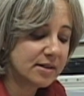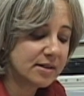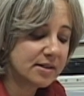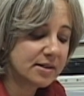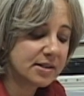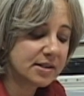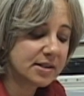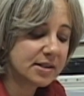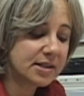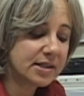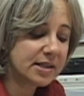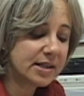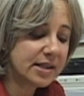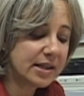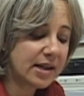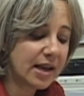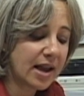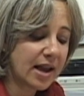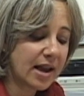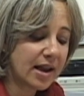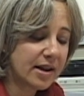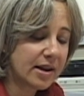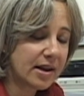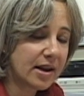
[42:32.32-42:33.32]

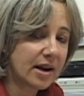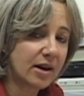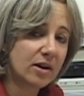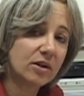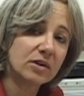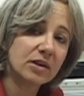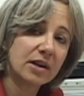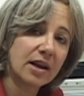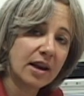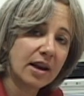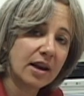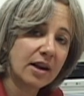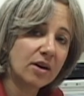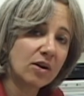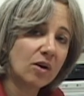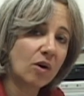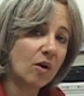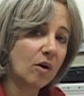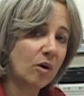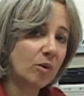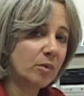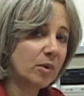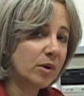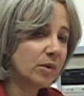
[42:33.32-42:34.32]
PARENTTALK,
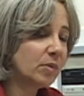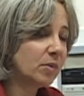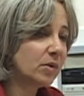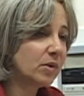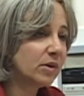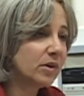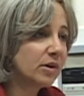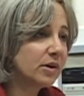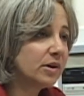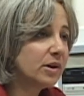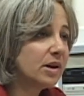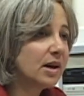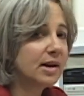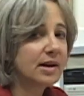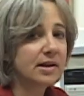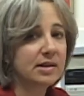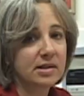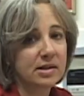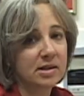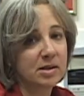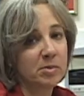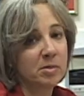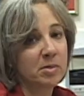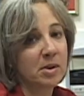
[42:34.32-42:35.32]
all one word, at
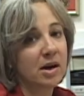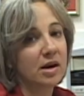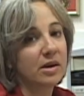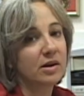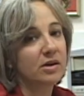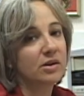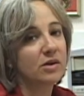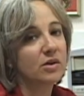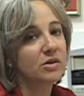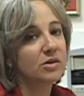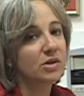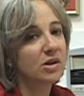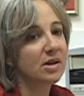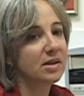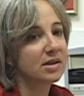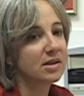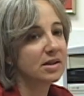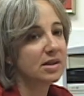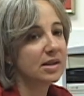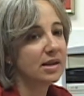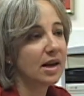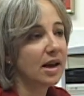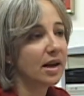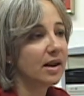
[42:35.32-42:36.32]

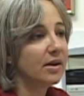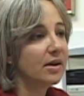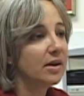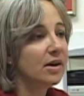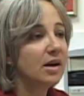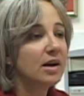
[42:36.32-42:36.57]
simpatico.ca.